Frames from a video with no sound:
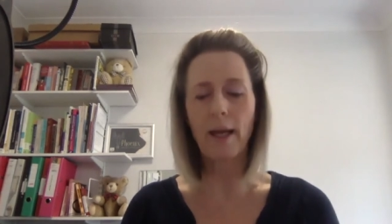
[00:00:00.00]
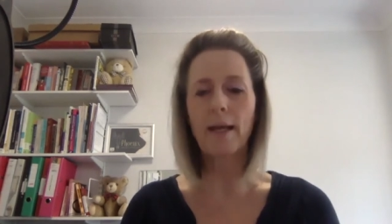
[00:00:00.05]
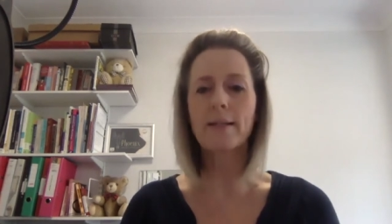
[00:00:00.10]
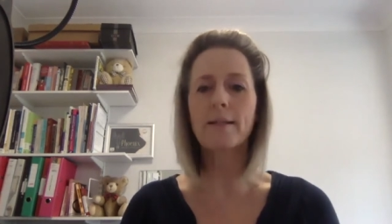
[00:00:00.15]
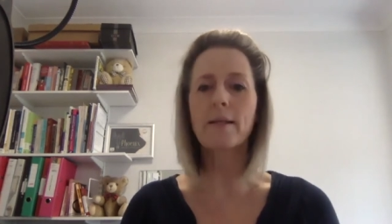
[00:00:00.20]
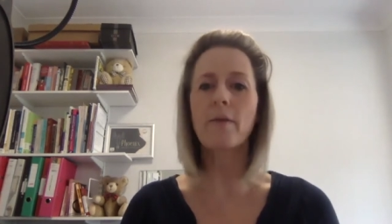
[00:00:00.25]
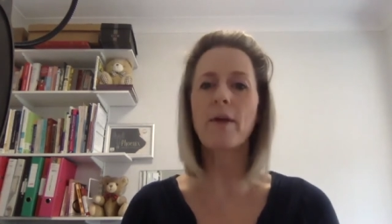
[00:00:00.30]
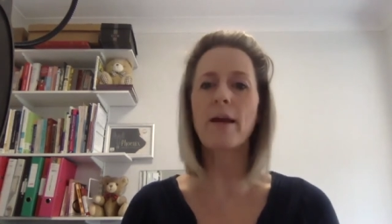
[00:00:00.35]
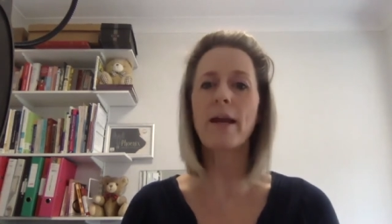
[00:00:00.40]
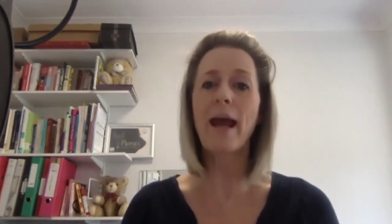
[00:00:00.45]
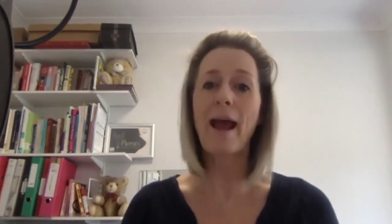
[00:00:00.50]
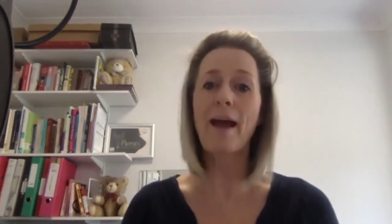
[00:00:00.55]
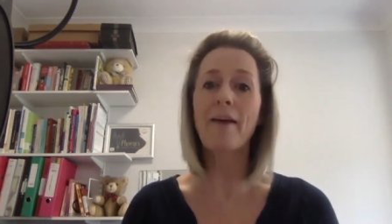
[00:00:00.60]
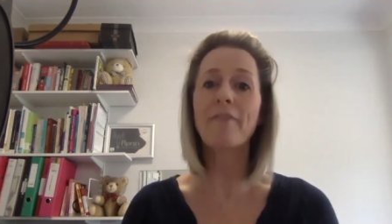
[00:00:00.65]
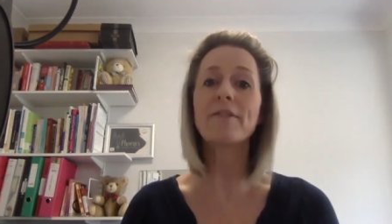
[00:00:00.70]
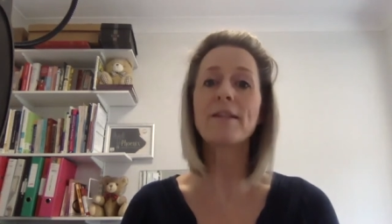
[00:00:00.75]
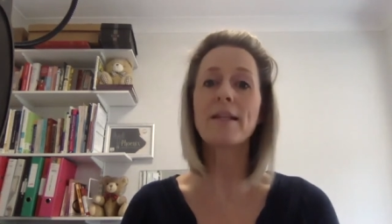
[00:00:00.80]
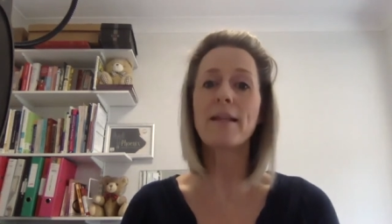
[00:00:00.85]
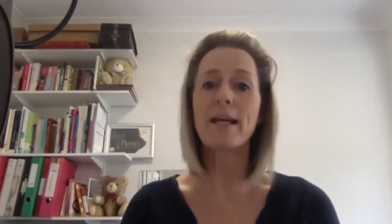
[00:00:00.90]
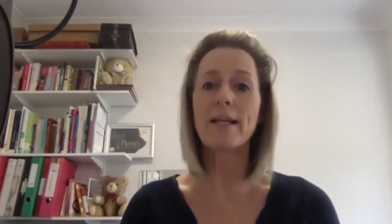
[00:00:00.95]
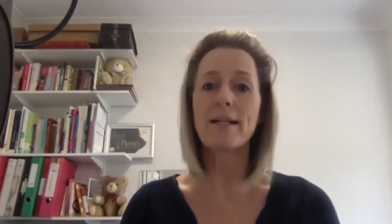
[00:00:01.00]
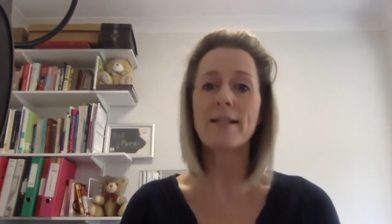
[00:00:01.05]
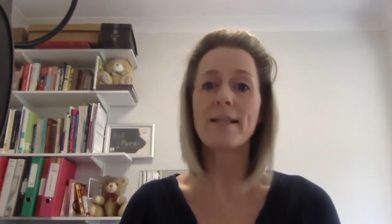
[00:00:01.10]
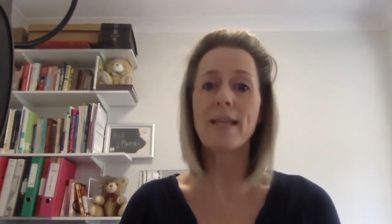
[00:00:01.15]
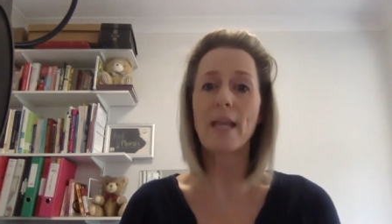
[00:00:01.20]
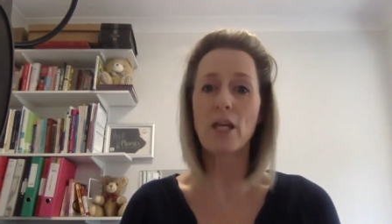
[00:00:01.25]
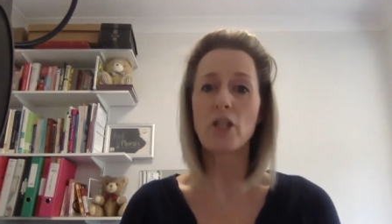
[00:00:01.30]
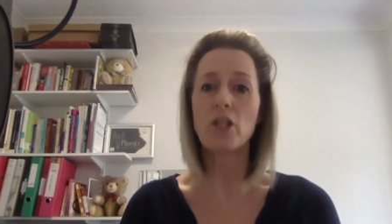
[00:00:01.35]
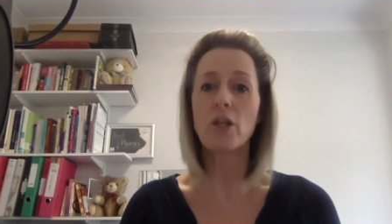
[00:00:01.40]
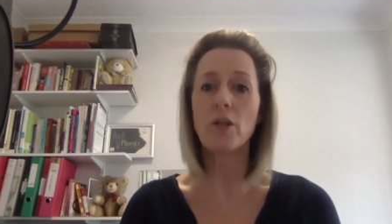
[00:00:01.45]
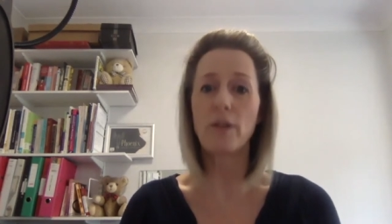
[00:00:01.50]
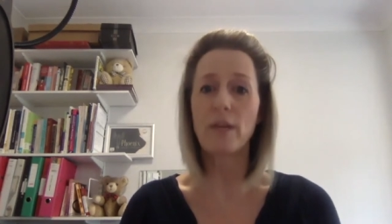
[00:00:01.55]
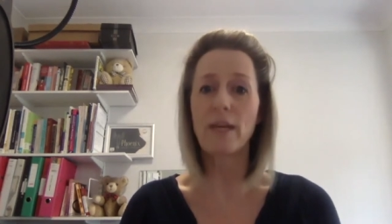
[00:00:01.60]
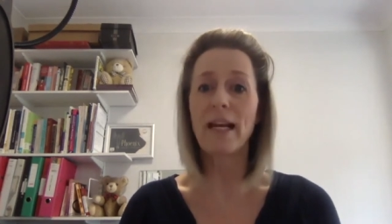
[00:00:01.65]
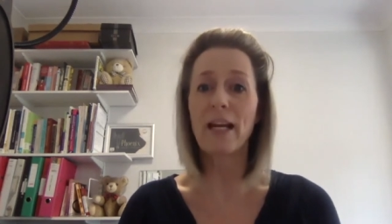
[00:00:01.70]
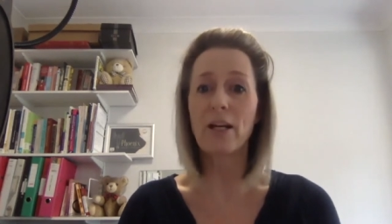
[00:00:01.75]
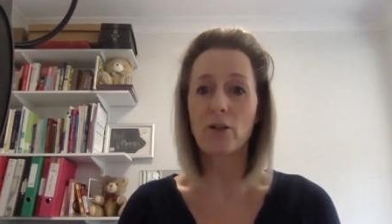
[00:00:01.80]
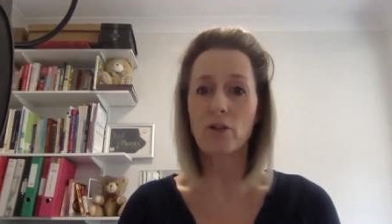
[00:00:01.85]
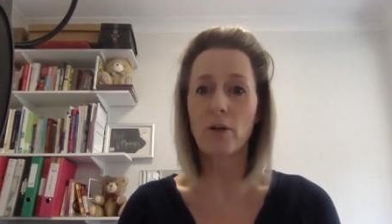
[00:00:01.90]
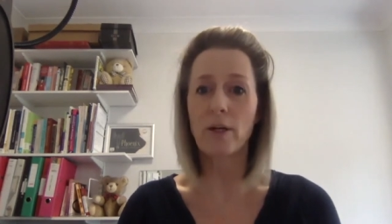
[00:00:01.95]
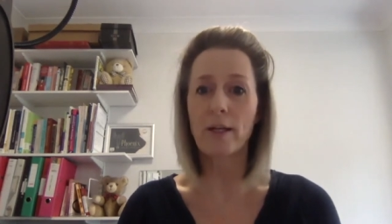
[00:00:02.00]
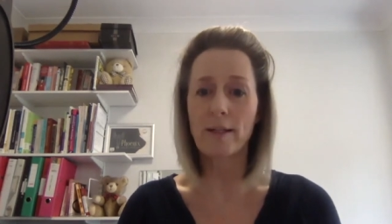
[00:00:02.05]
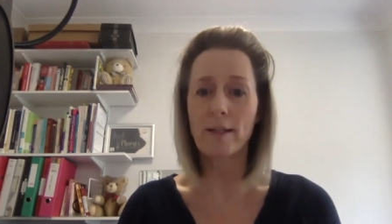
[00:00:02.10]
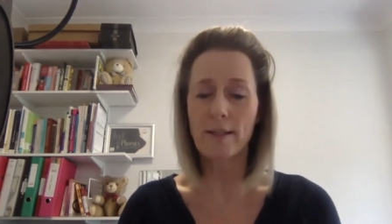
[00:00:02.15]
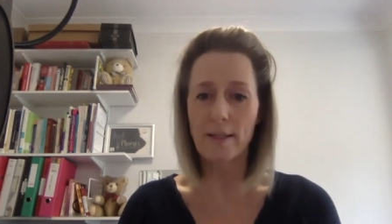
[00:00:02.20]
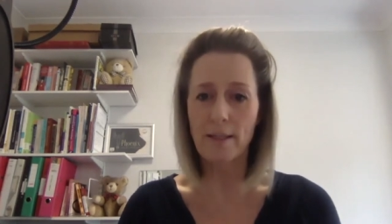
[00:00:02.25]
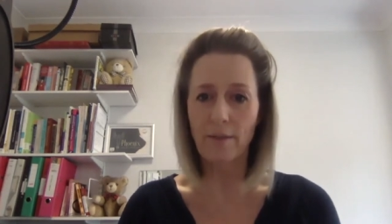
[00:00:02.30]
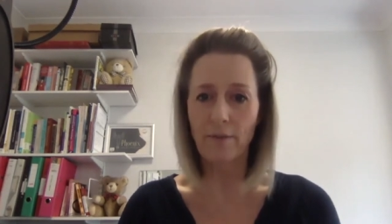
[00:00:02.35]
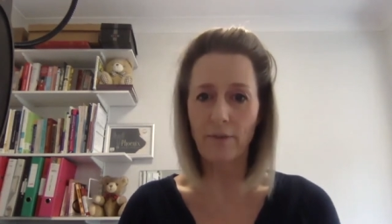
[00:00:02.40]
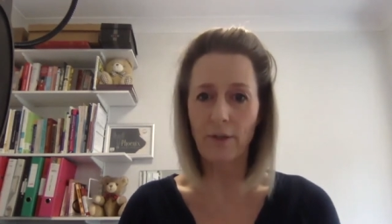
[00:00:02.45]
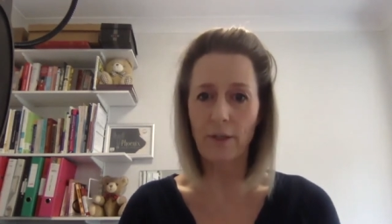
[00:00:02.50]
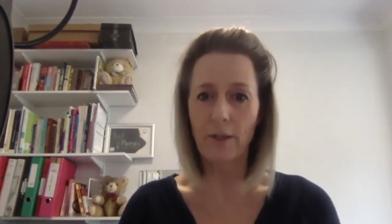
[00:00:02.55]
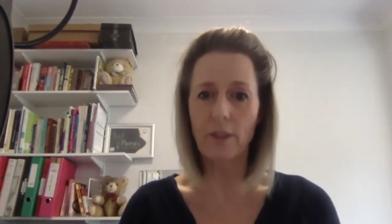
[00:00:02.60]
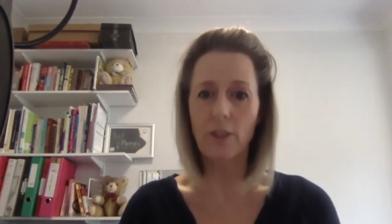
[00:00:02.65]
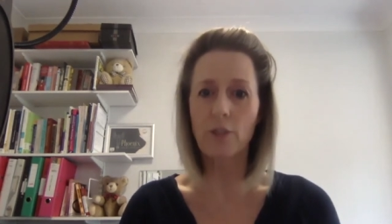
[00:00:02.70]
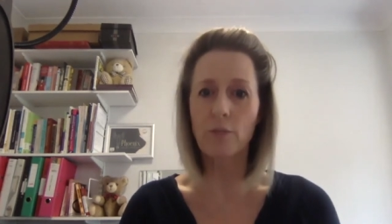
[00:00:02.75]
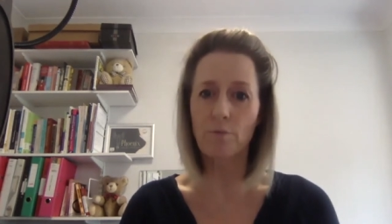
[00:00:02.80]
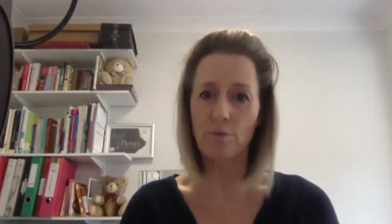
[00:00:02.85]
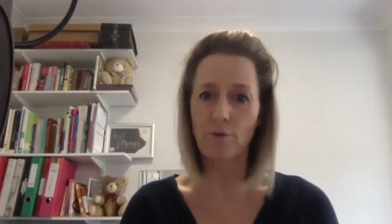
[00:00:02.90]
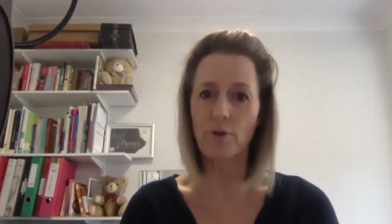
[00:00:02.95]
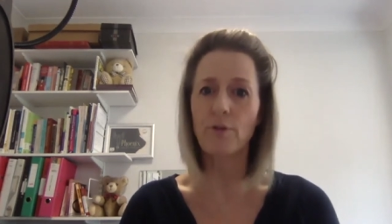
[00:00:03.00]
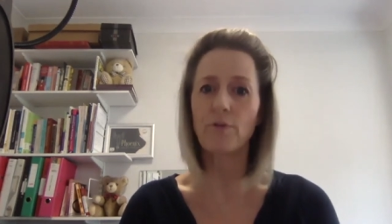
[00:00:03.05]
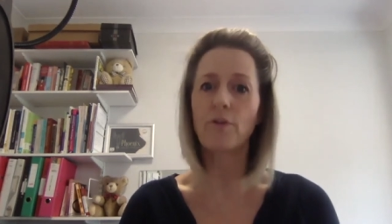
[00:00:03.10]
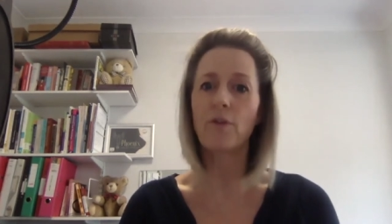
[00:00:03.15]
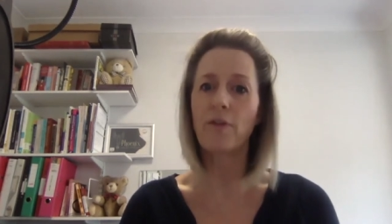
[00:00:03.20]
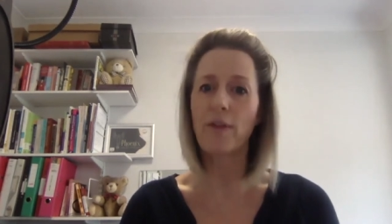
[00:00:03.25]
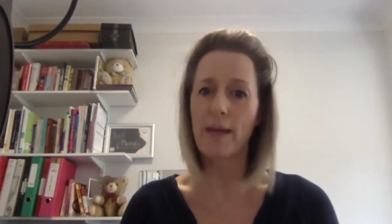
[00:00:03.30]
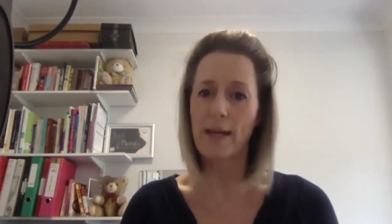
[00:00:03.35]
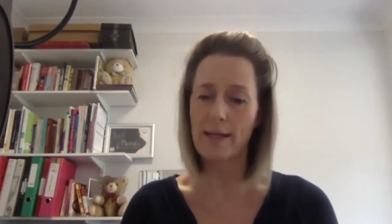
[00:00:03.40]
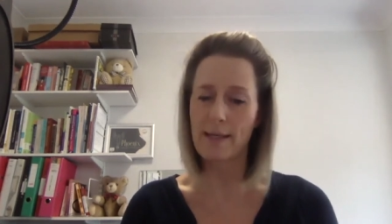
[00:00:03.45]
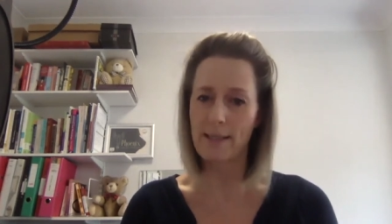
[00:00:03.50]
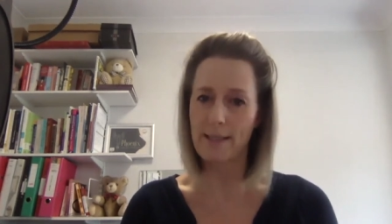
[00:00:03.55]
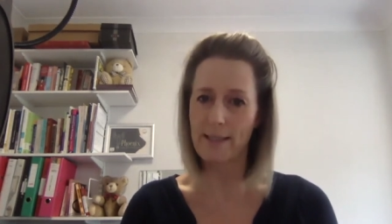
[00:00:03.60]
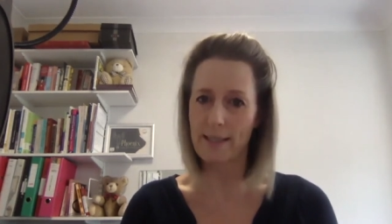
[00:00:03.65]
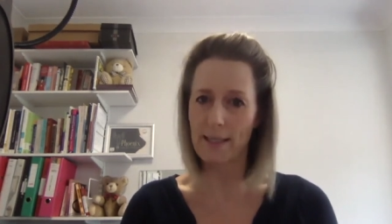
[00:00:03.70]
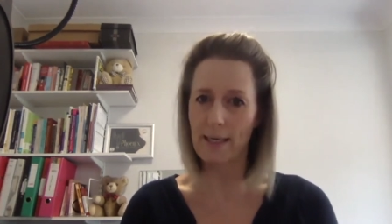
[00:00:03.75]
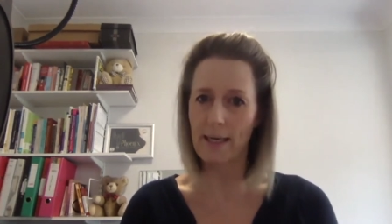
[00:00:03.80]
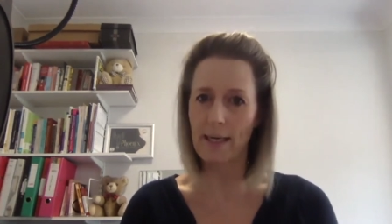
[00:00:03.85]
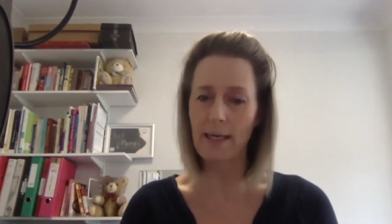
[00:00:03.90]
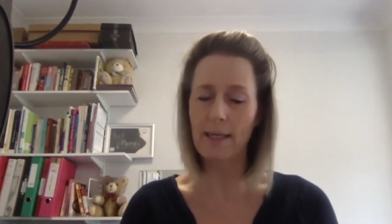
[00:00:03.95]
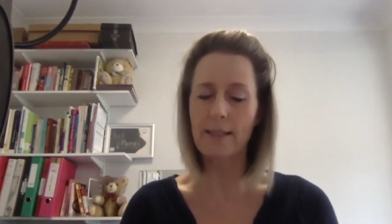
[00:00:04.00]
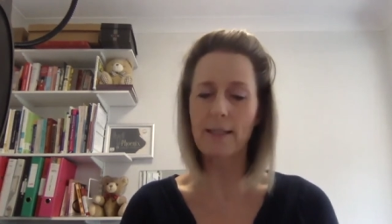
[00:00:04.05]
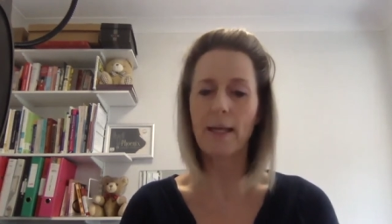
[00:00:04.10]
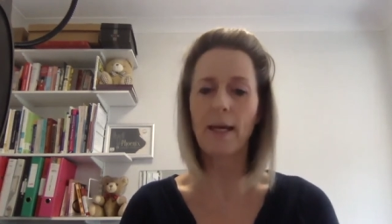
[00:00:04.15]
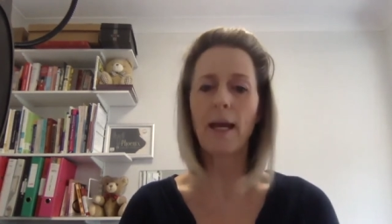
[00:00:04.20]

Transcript: So they'd have to then send you the electronic certificate to prove that they've done it.